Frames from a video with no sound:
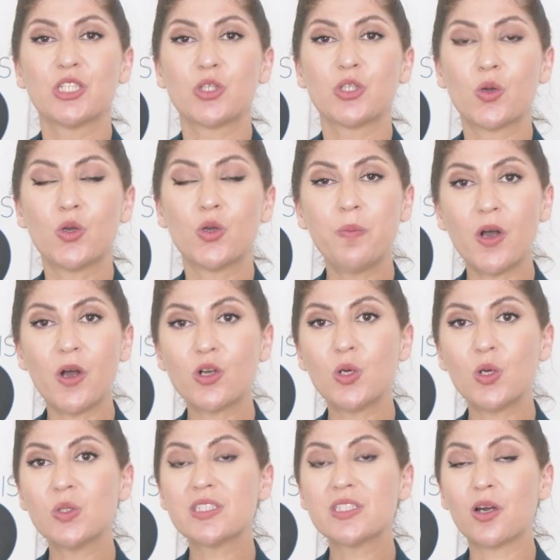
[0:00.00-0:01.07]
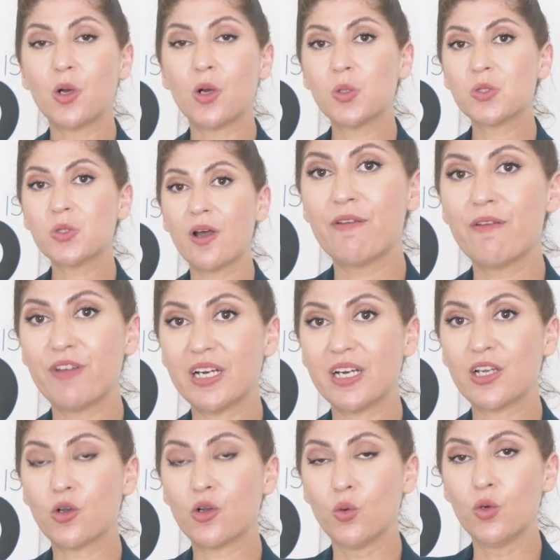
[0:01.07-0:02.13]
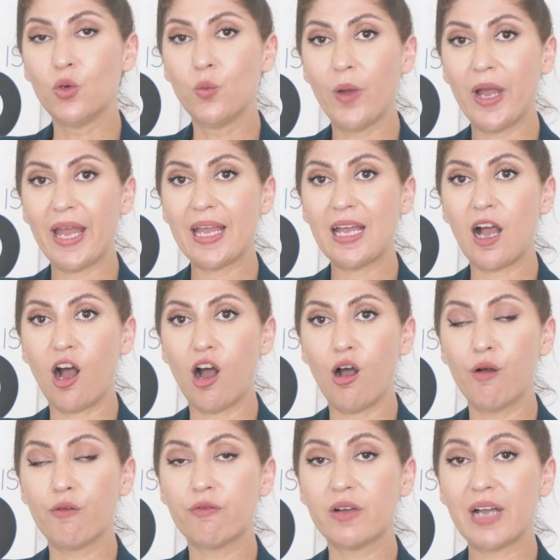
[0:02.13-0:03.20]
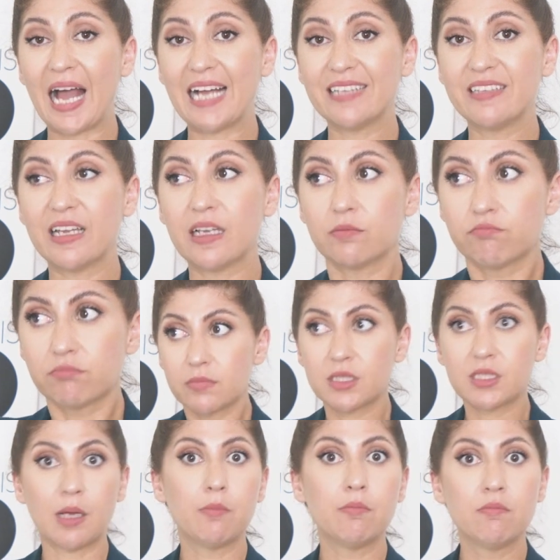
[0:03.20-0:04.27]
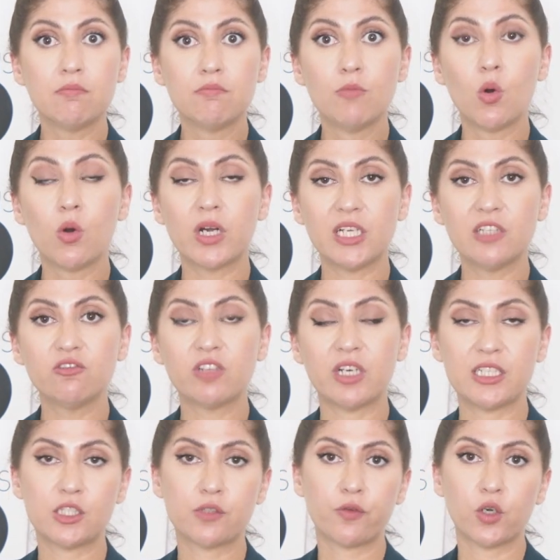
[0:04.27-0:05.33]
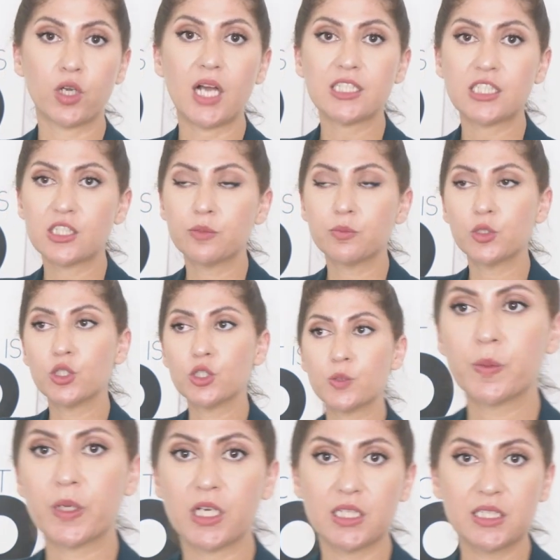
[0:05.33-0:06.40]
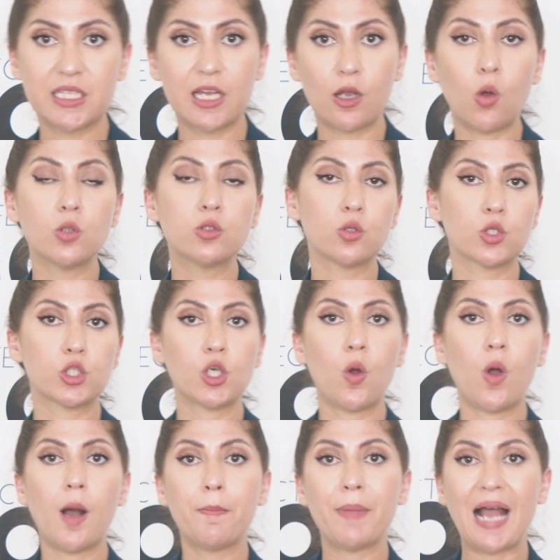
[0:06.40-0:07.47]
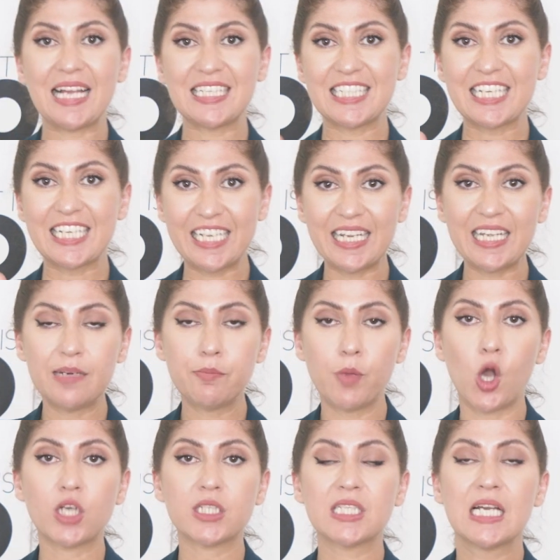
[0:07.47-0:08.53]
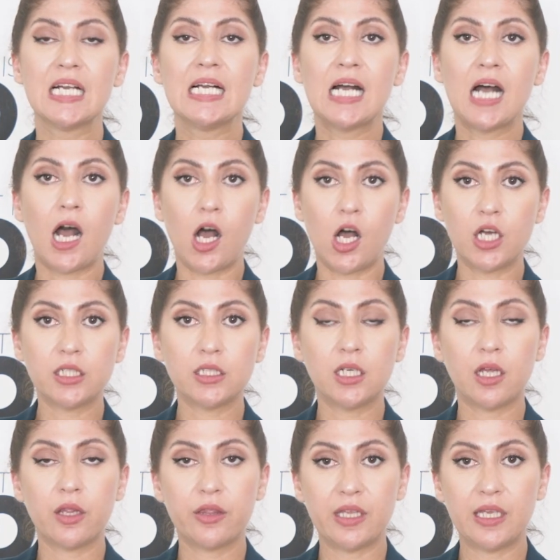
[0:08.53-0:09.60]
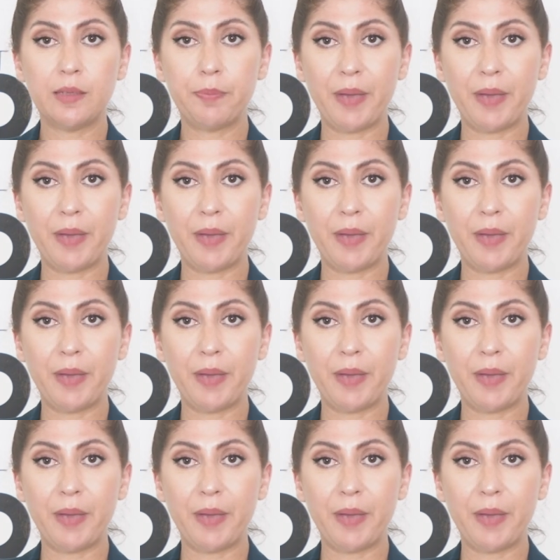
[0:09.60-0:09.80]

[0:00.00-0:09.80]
So coupon codes are also a very cool way of adding some more interest for customers, because they also show up as a green box on the